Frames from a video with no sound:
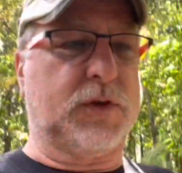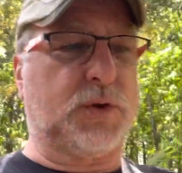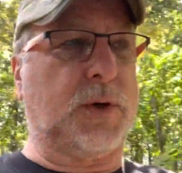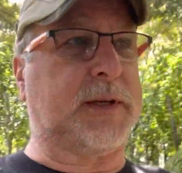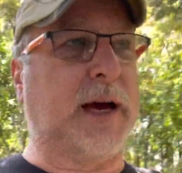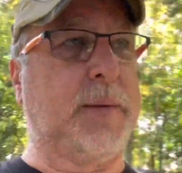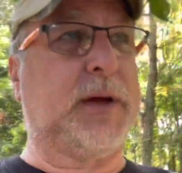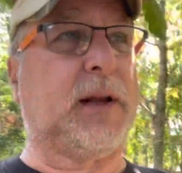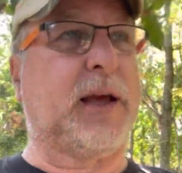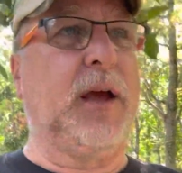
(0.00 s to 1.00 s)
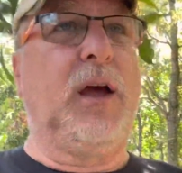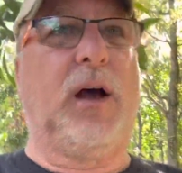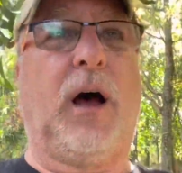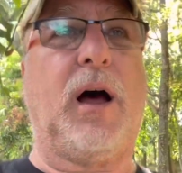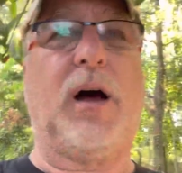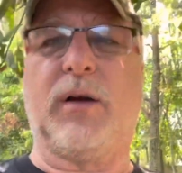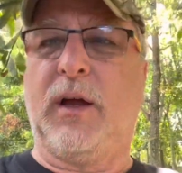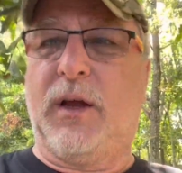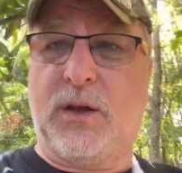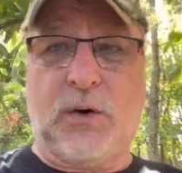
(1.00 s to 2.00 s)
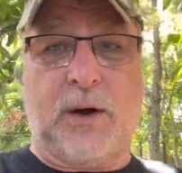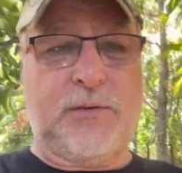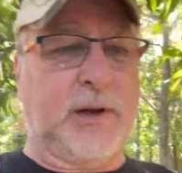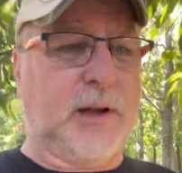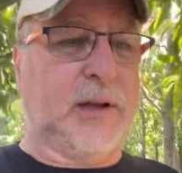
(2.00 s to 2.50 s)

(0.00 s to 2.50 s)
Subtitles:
a short time. They're like, oh, you know, I really